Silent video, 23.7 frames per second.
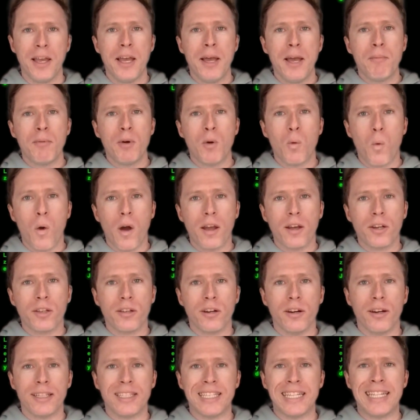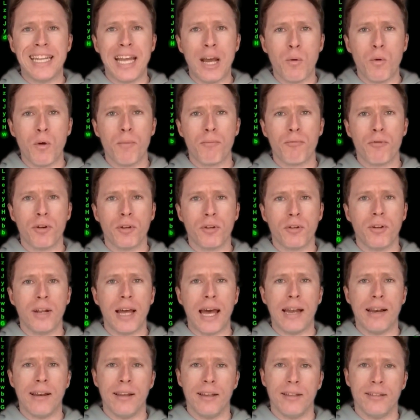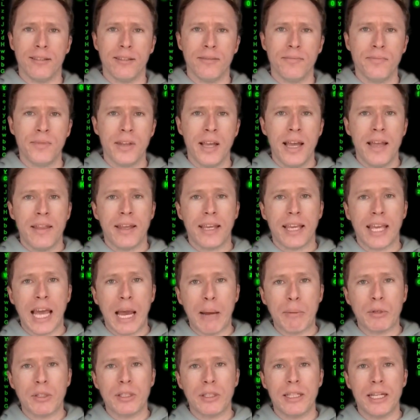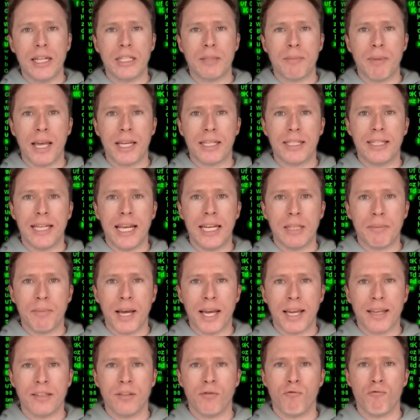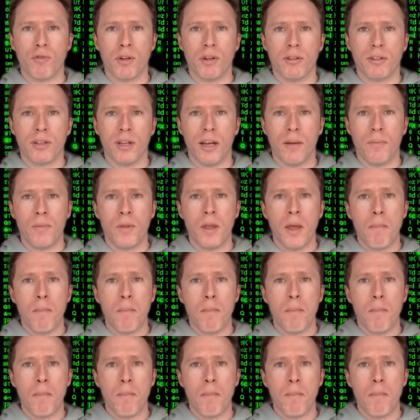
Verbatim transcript: But Wireshark is a network protocol analyzer that captures and inspects data packets in real time,